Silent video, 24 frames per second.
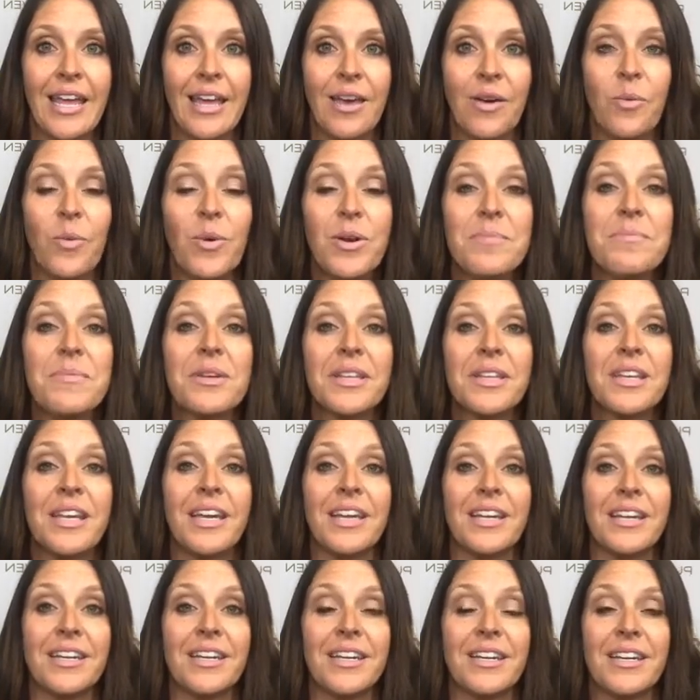1
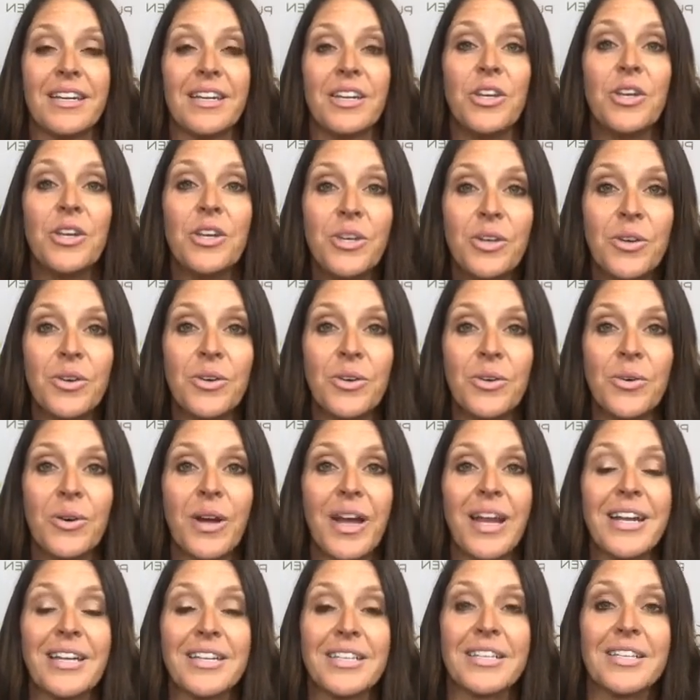million new
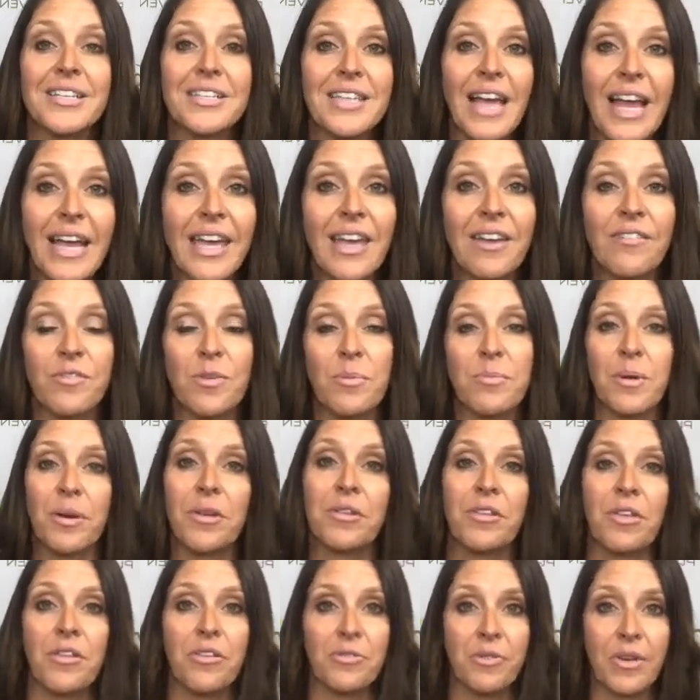in a second from birth
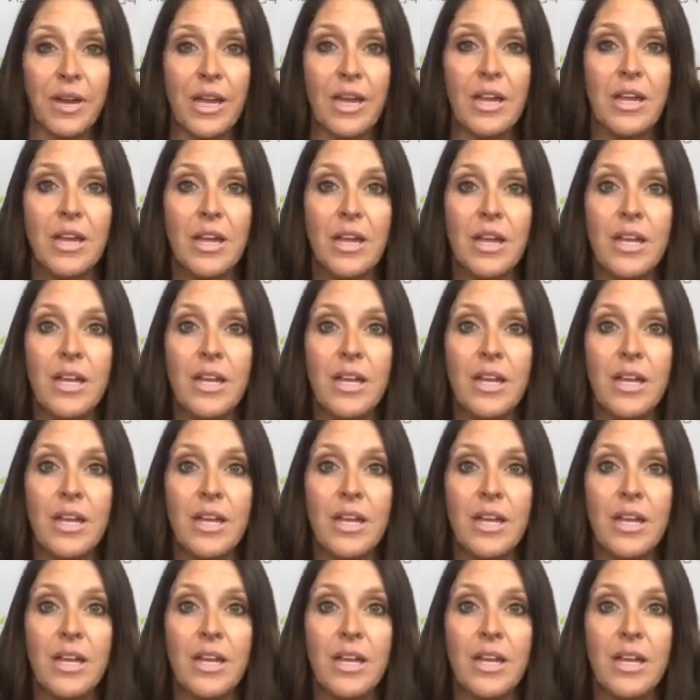to 3.